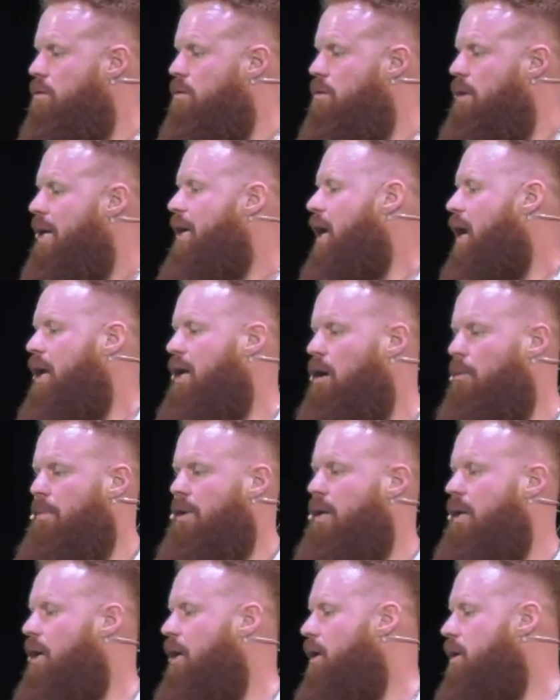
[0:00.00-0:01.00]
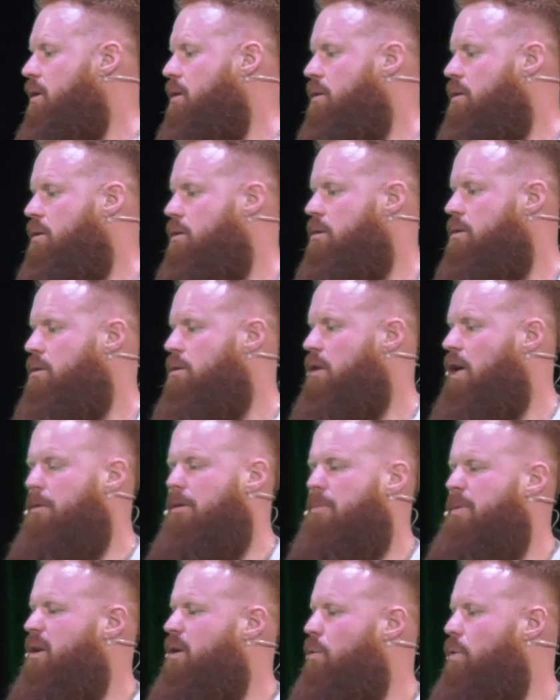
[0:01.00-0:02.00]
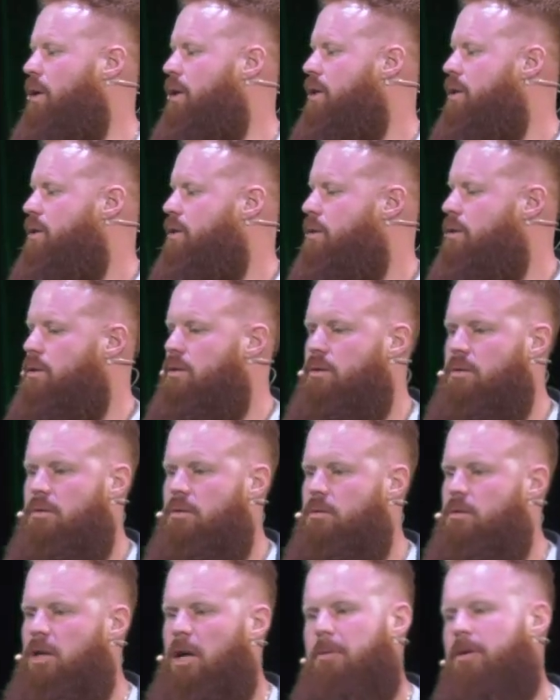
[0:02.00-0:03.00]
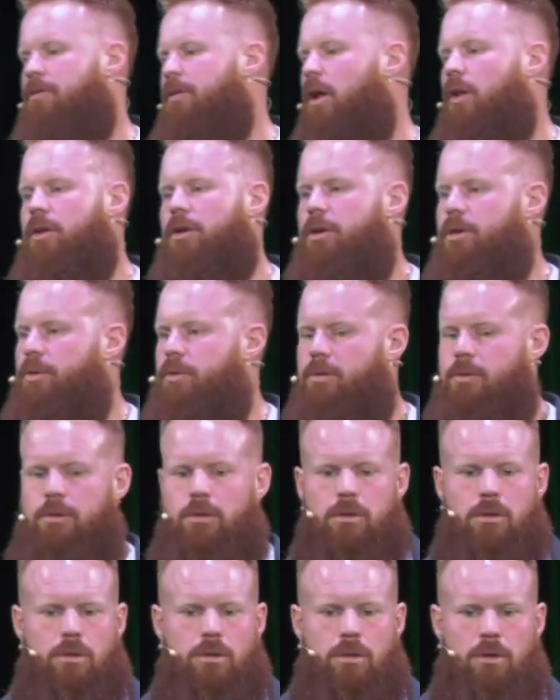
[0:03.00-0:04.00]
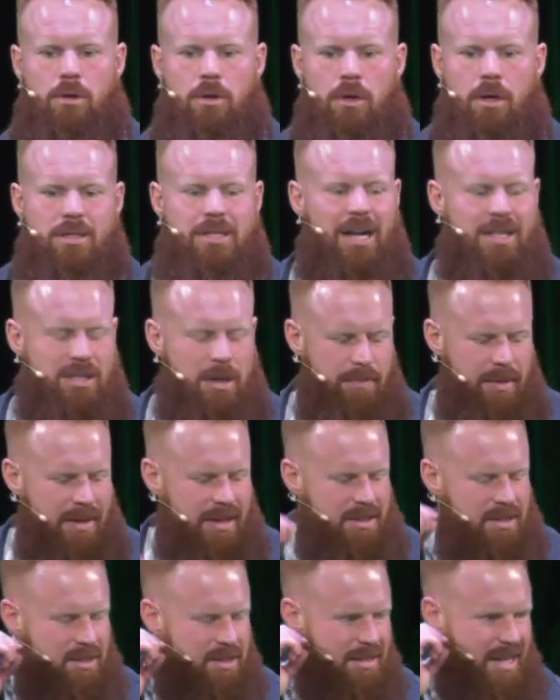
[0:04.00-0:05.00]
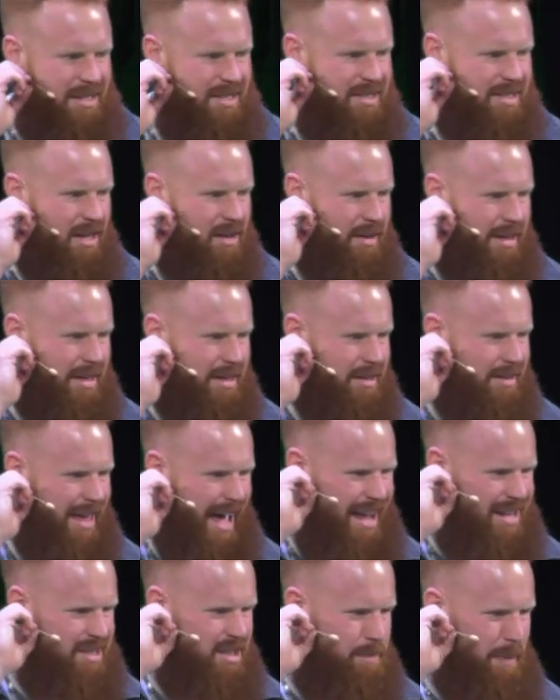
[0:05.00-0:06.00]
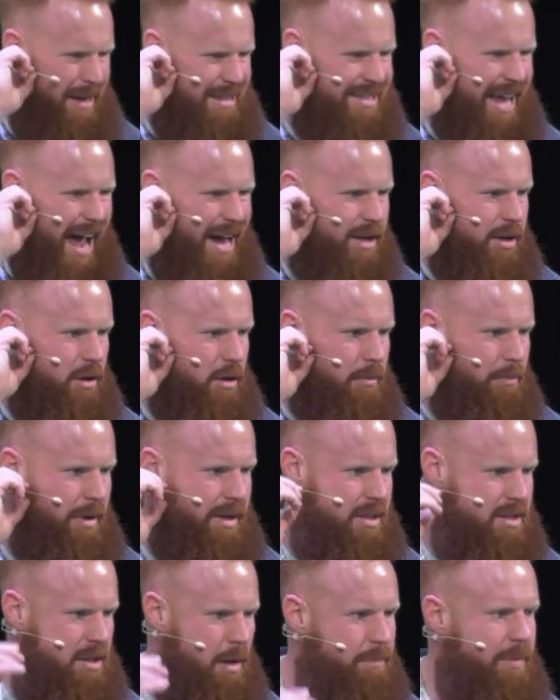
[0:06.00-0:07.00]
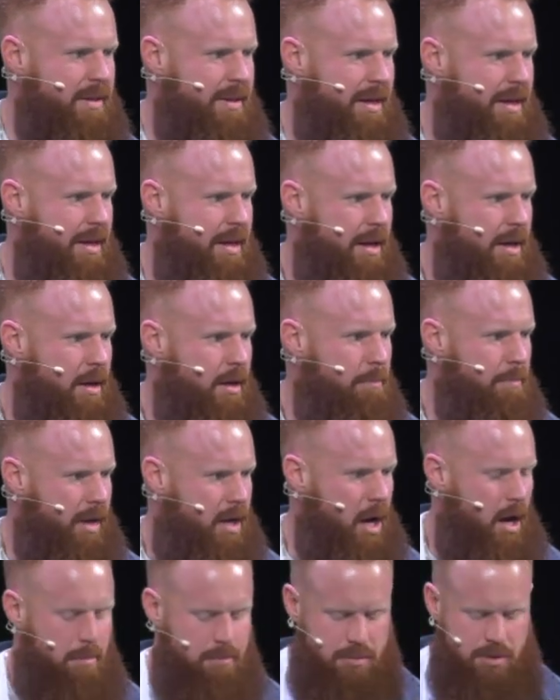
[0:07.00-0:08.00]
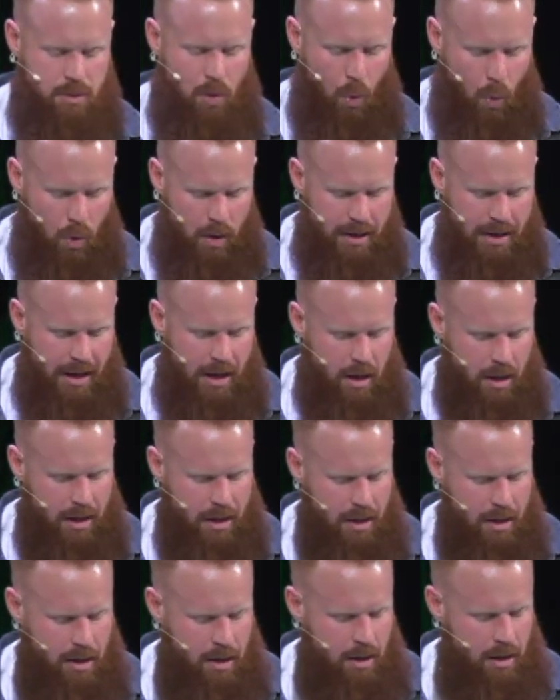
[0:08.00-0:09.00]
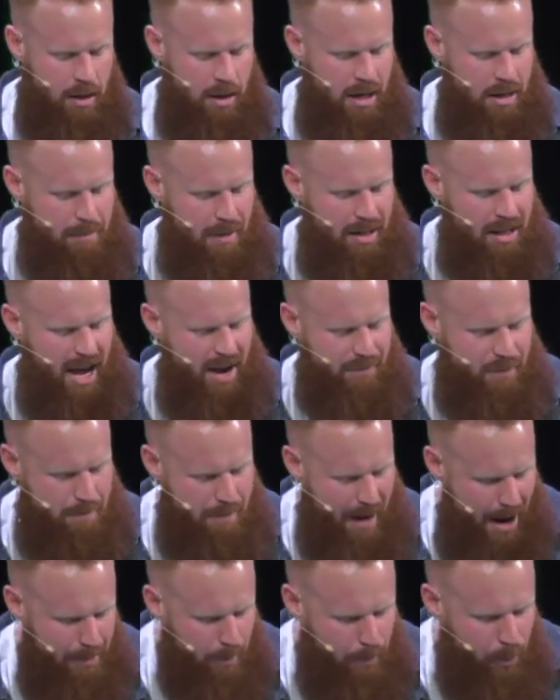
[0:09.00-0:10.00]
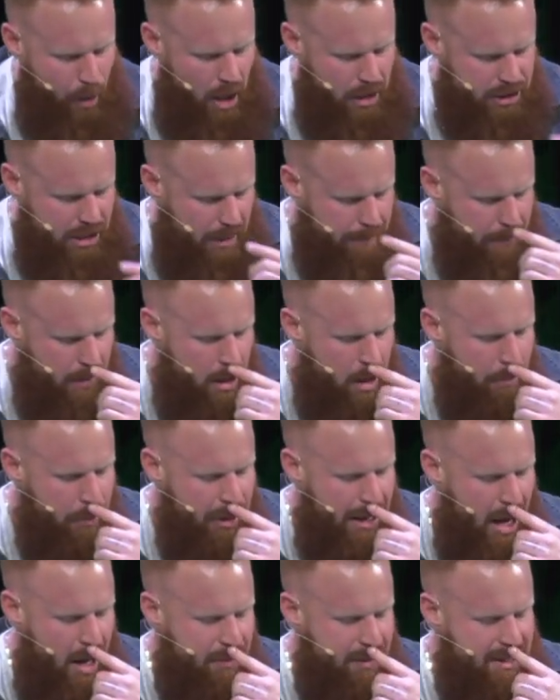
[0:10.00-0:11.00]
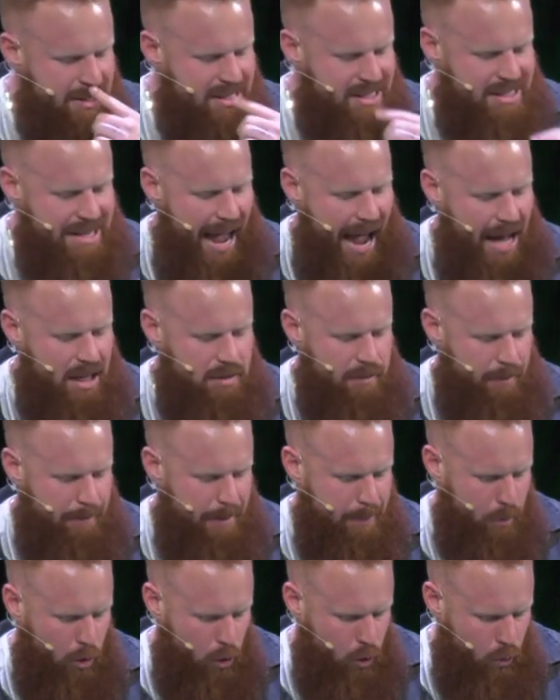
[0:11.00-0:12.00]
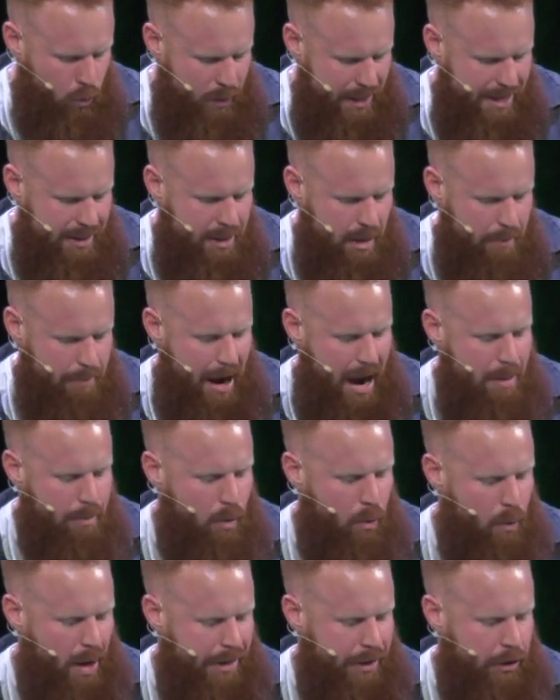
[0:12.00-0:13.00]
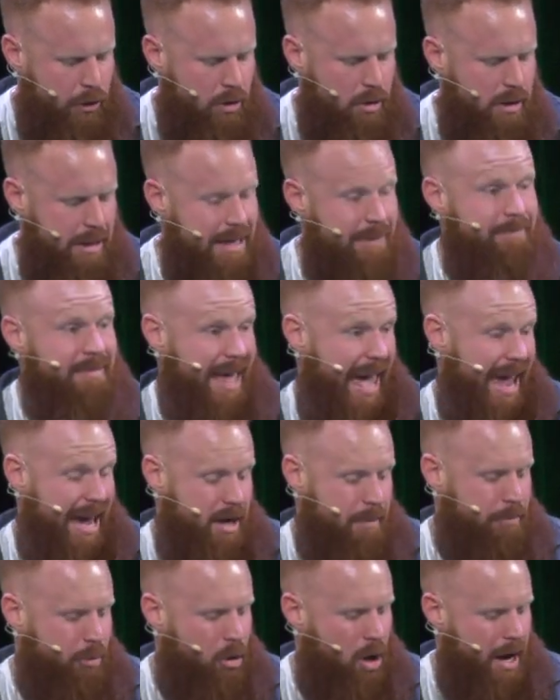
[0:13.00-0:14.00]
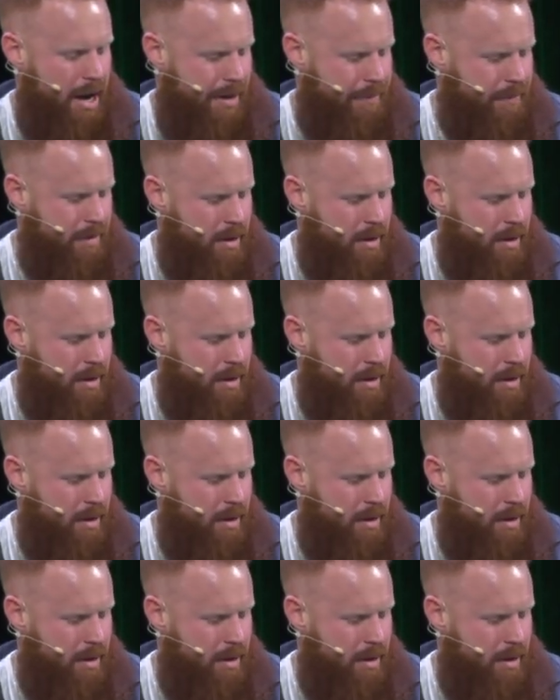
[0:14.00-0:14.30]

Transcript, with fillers: Hey, God, help me today. Help me to be your witness. Help me to follow you. It's not something that's necessarily that spectacular, but it's something that becomes ordinary in my life. The Bible Project put out these stats for people who read their Bible regularly and pray.